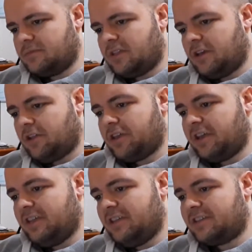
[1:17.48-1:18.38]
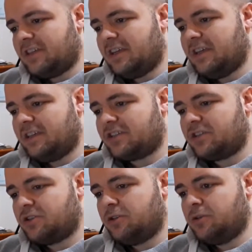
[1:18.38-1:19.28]
The other thing it needs is
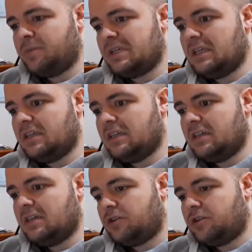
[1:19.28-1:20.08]
to be